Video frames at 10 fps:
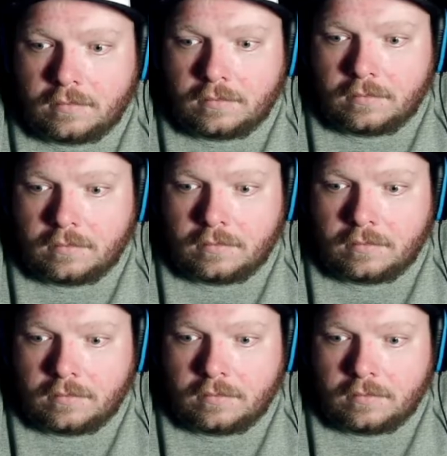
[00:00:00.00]

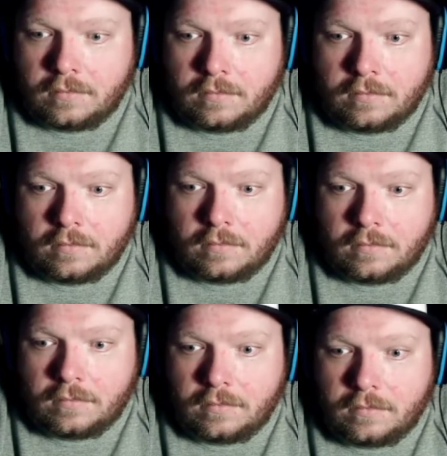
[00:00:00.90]

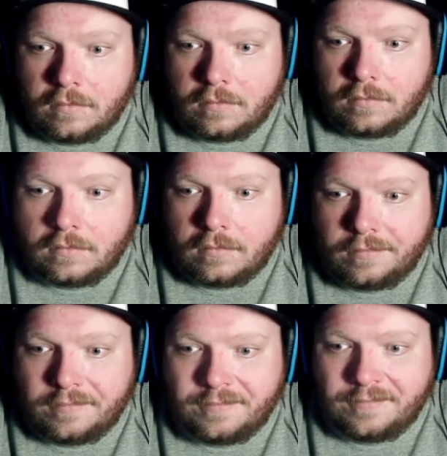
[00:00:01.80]

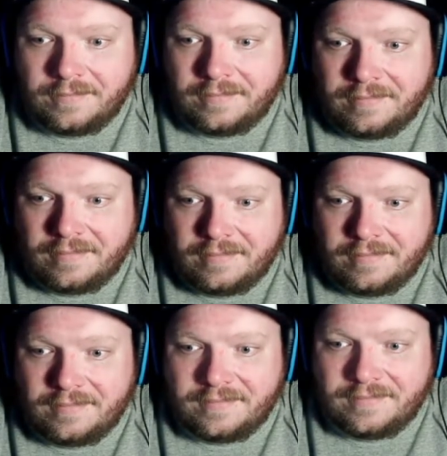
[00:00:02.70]

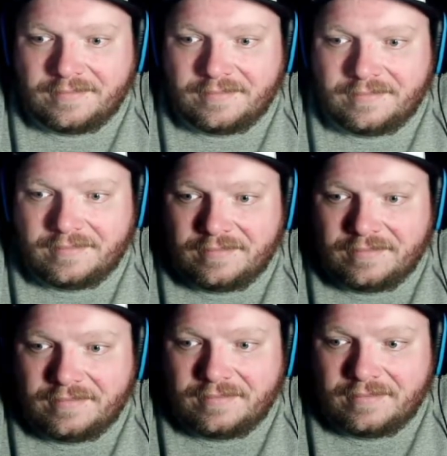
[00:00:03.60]

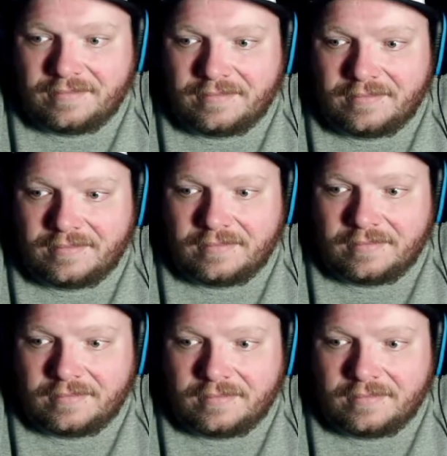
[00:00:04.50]
The person shown says nothing.